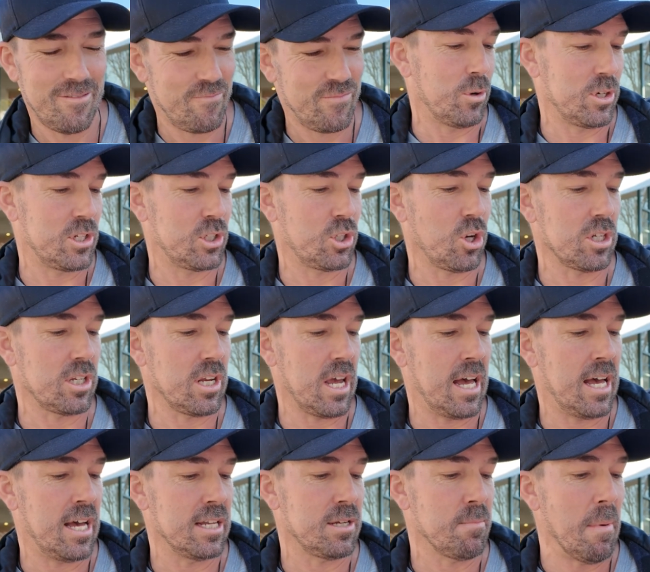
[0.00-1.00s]
which has
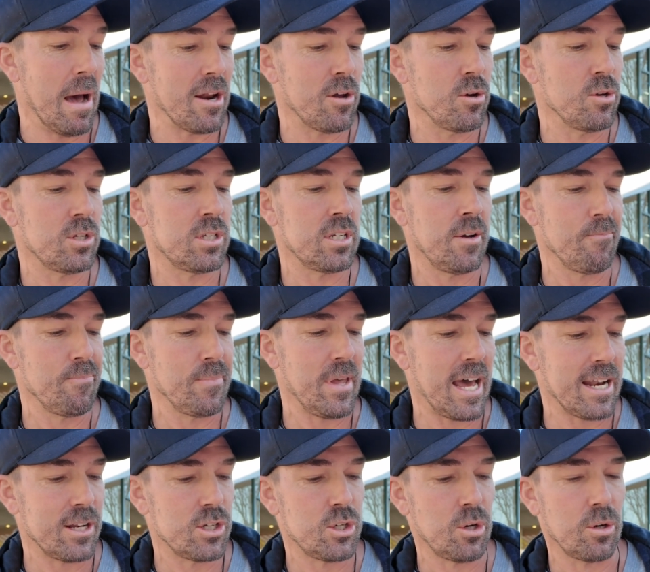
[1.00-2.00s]
got tomatoes,
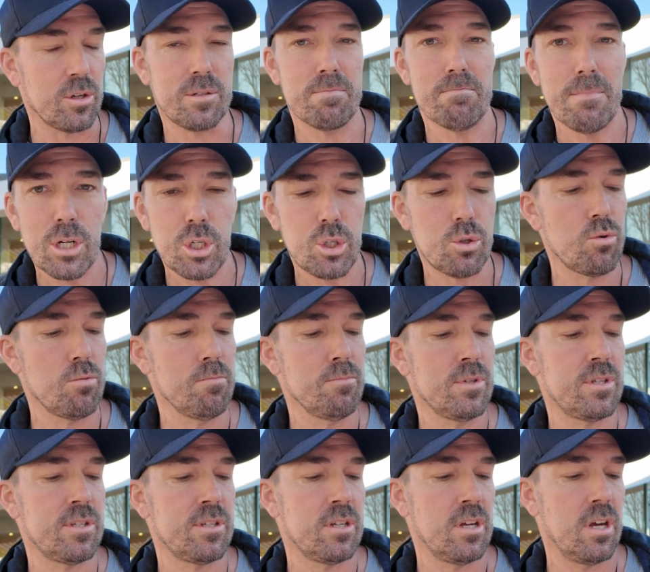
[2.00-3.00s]
artichokes,
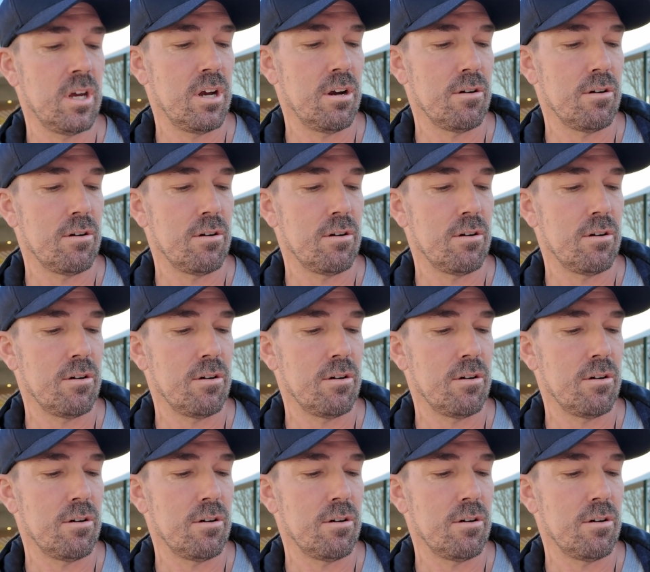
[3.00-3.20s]
mushrooms,